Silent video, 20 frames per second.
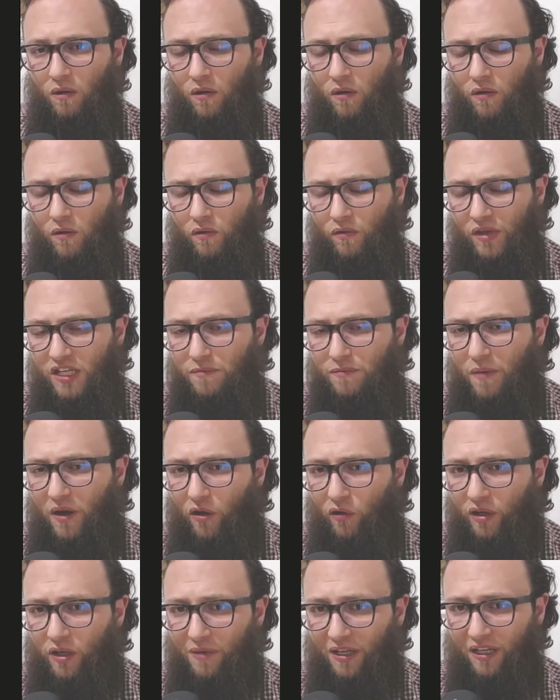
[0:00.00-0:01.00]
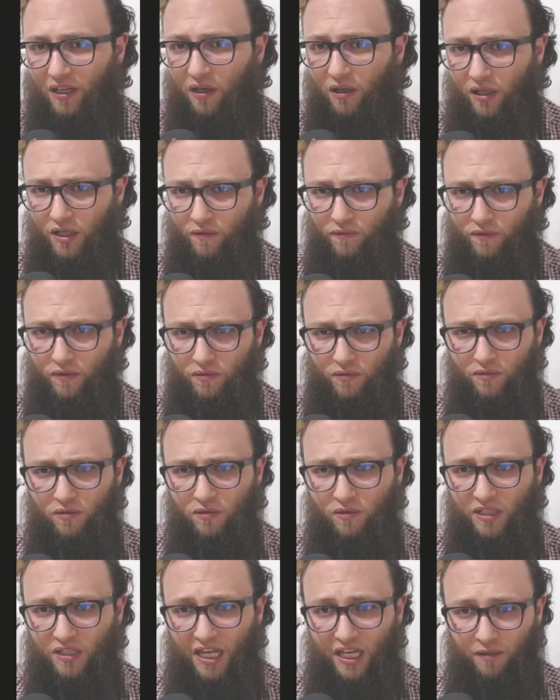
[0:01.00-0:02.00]
These biochemical events
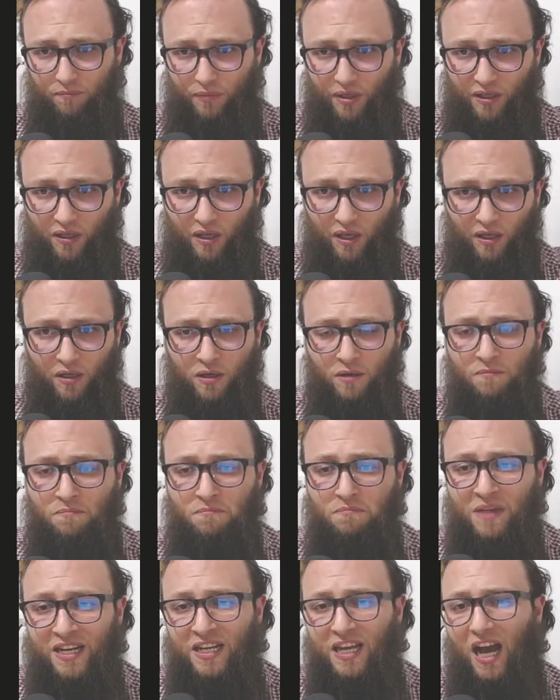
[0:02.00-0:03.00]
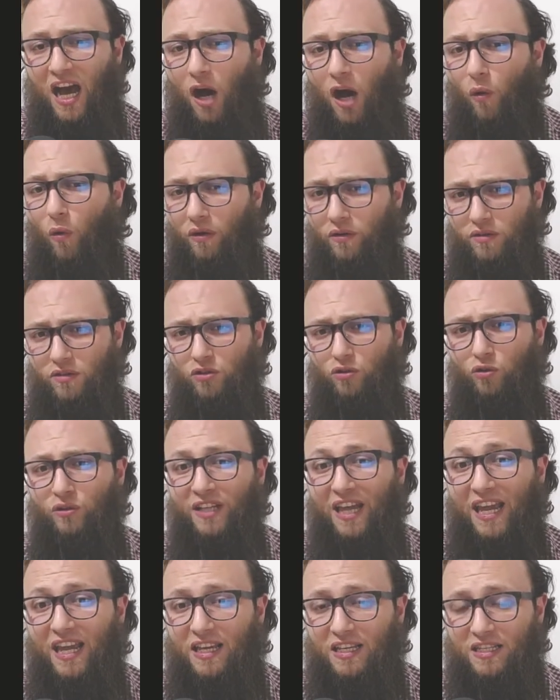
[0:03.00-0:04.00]
can begin many hours to
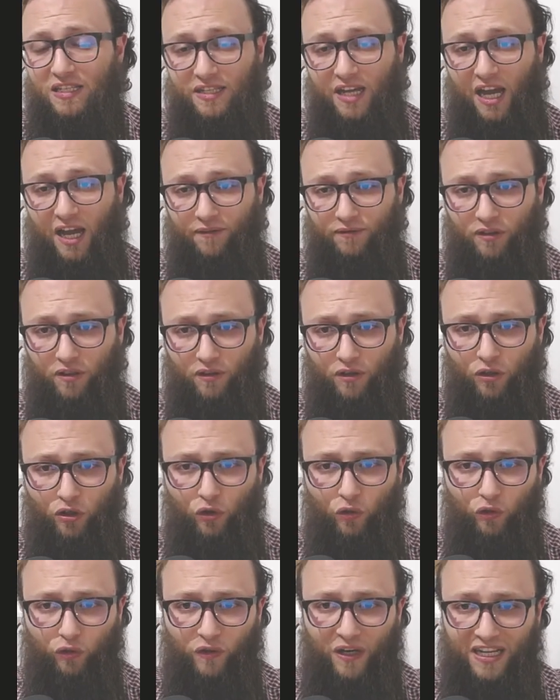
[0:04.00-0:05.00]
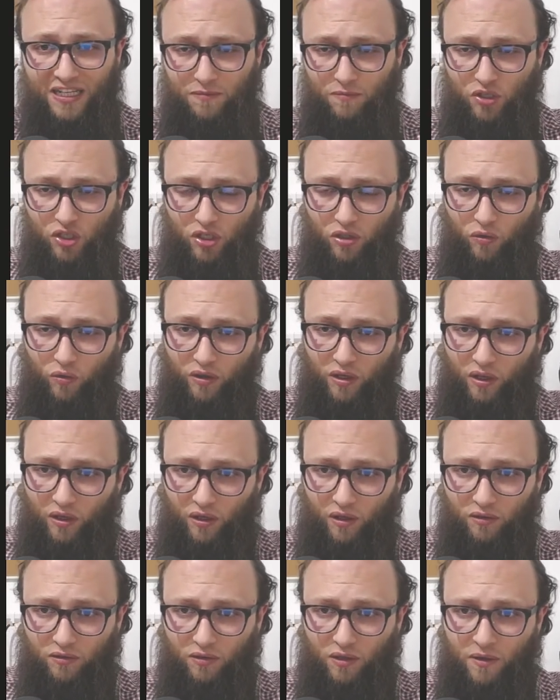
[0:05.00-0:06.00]
days after the neurotransmission
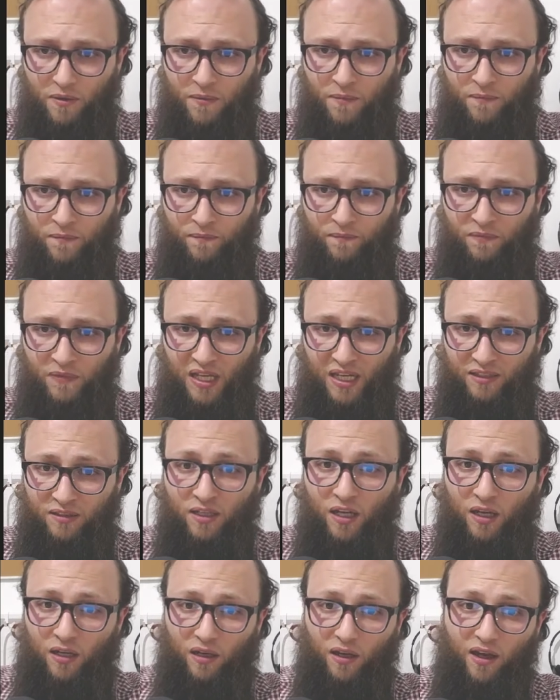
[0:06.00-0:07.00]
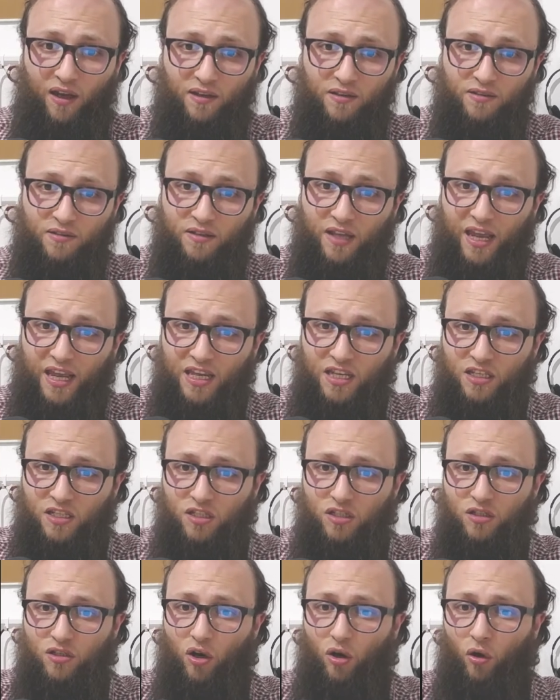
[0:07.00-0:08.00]
occurred and can last
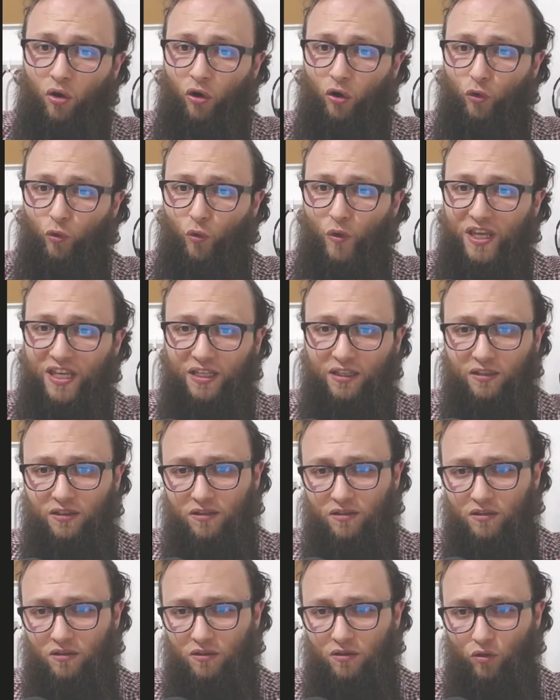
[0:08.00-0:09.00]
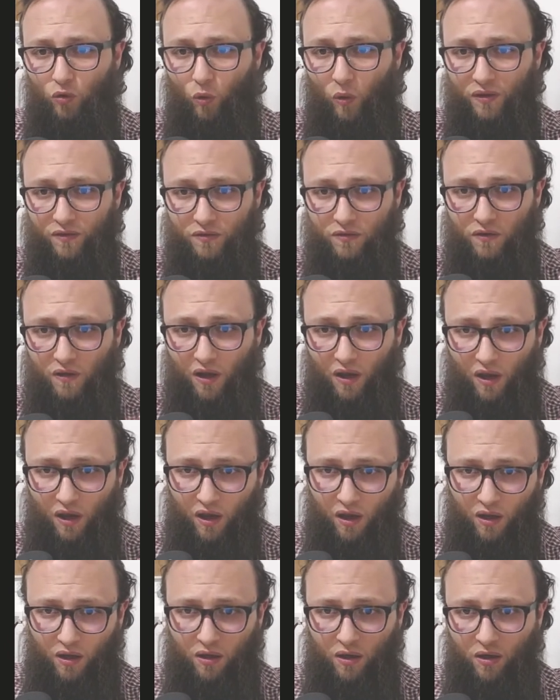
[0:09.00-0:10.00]
days or weeks once they
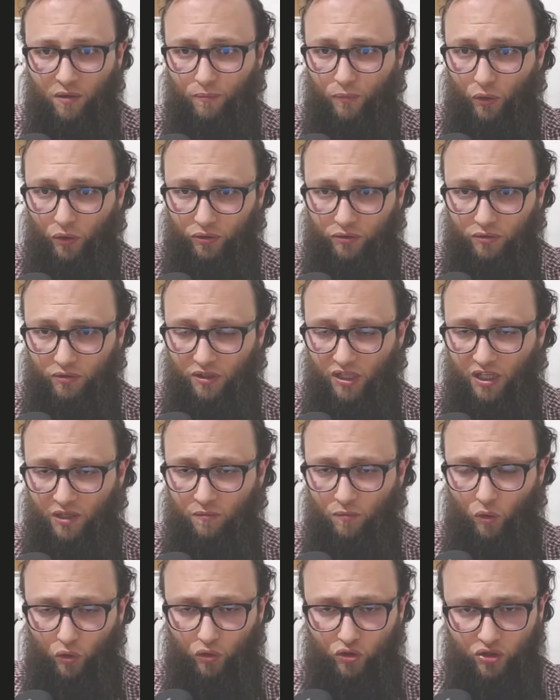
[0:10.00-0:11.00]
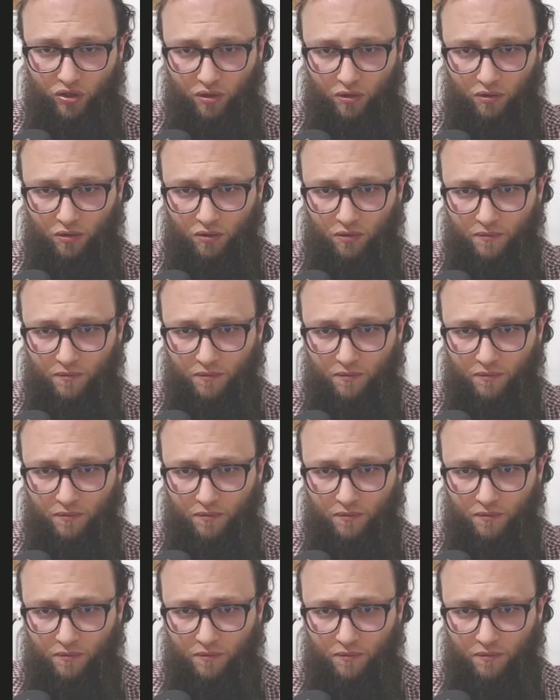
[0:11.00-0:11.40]
are put in motion.